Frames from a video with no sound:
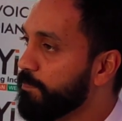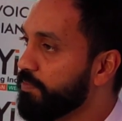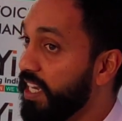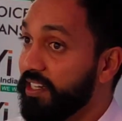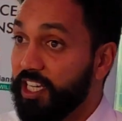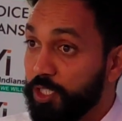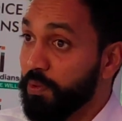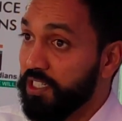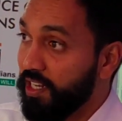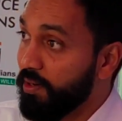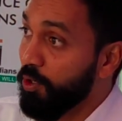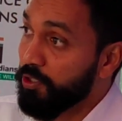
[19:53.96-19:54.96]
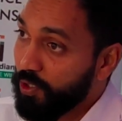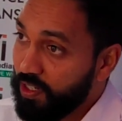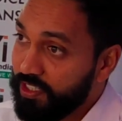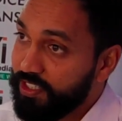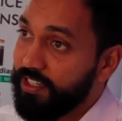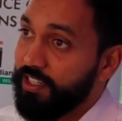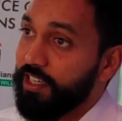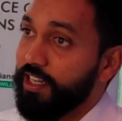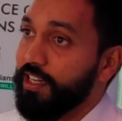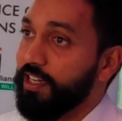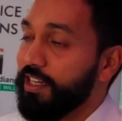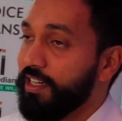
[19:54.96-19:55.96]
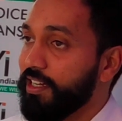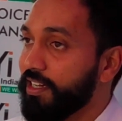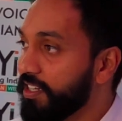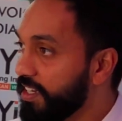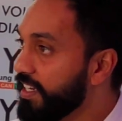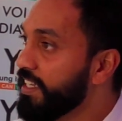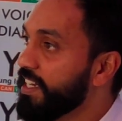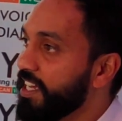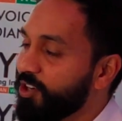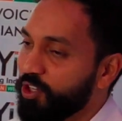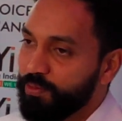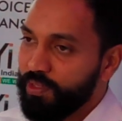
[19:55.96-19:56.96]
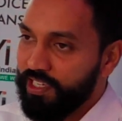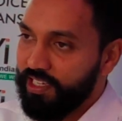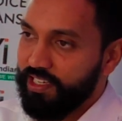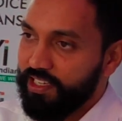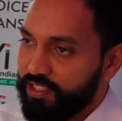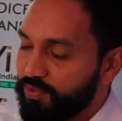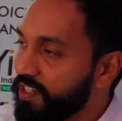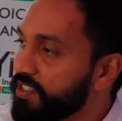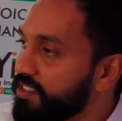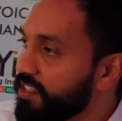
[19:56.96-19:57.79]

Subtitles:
And especially, I'm also considering Indian economy as far as